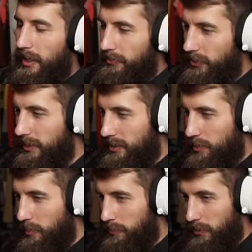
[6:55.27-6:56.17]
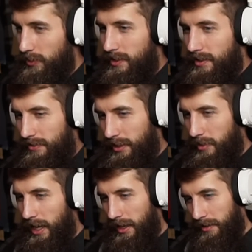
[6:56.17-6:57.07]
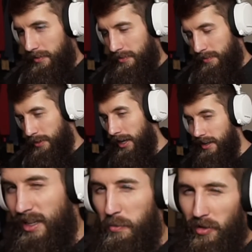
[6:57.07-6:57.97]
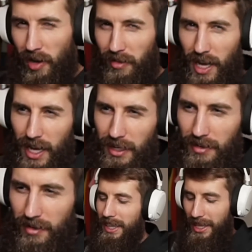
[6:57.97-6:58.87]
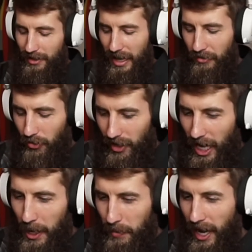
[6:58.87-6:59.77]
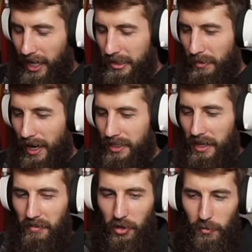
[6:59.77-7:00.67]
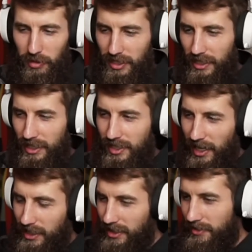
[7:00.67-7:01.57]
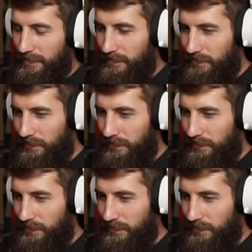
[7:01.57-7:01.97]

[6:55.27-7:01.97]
a leveling system in Bloons limiting. Probably because I play a lot, but the leveling up aspect, even through BTD 6,